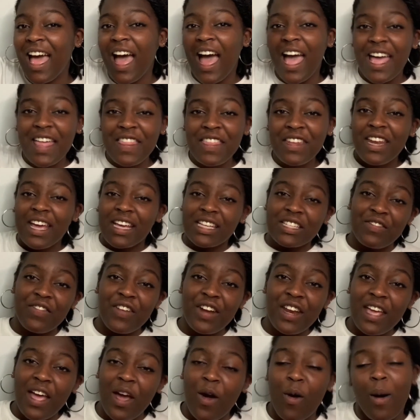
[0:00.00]
In the next
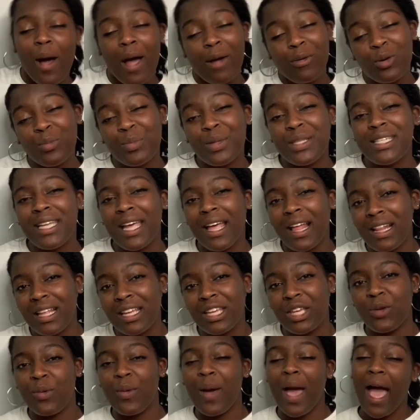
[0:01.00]
video, I will be telling
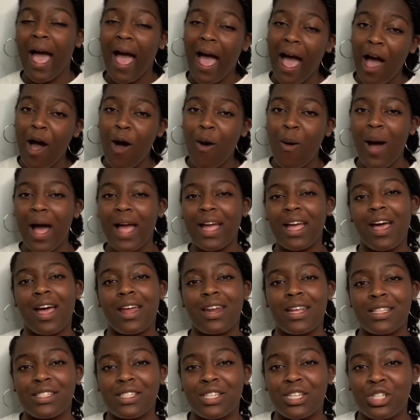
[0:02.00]
you how I got
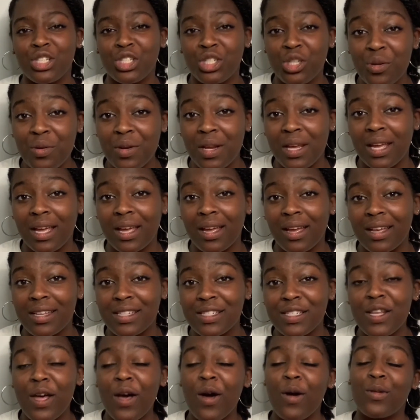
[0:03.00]
into shooting.
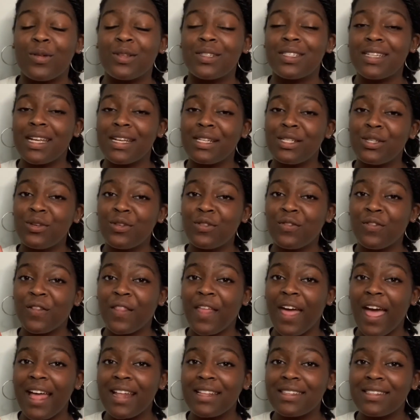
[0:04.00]
So stay tuned for
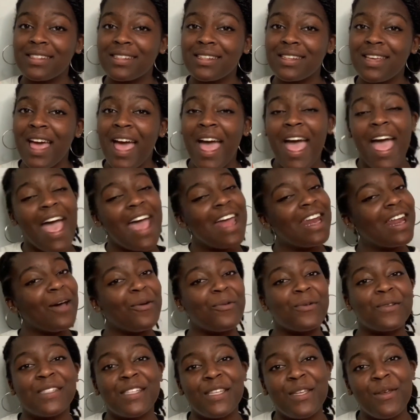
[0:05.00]
that, and I
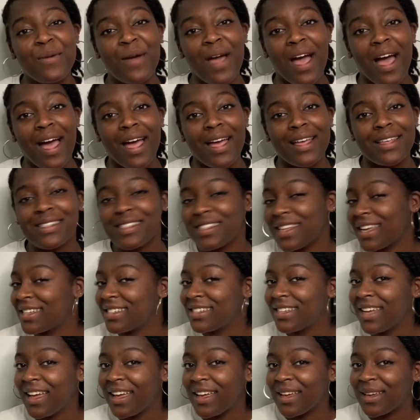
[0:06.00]
will see you guys next
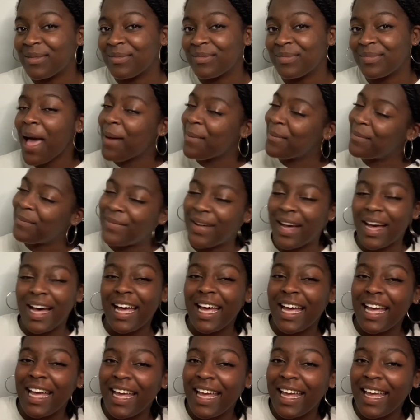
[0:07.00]
time.
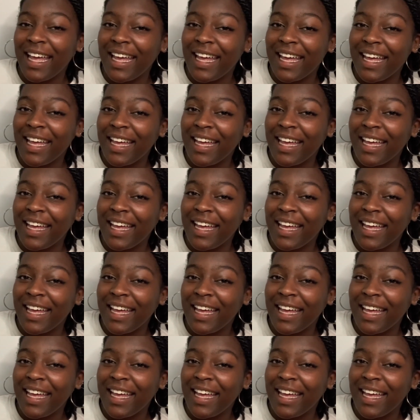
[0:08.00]
Bye.